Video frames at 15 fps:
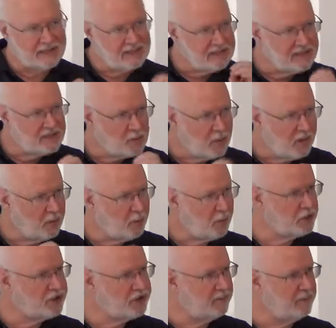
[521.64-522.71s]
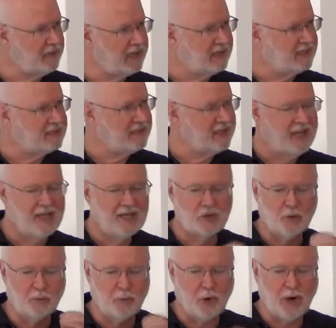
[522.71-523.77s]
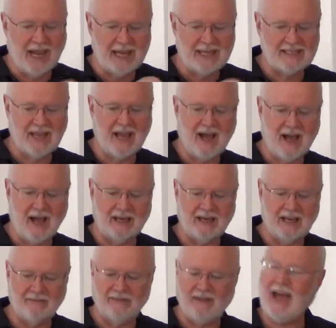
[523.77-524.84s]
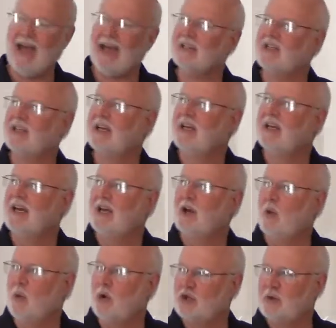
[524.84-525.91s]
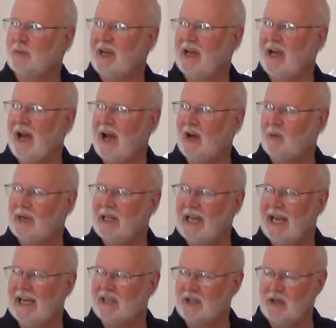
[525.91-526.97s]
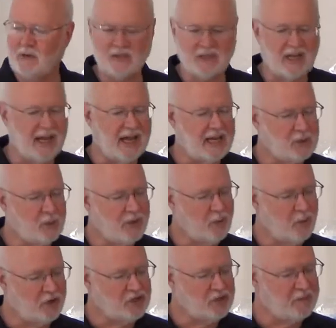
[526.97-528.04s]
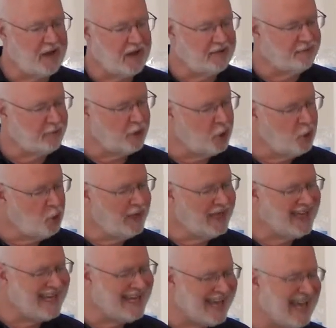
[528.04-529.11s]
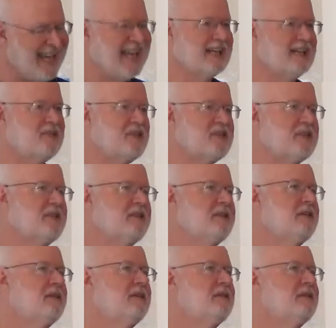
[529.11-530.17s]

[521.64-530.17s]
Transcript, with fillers: This is what worship means to praise God. In fact, worshiping God really has two sides. We worship God for who He is,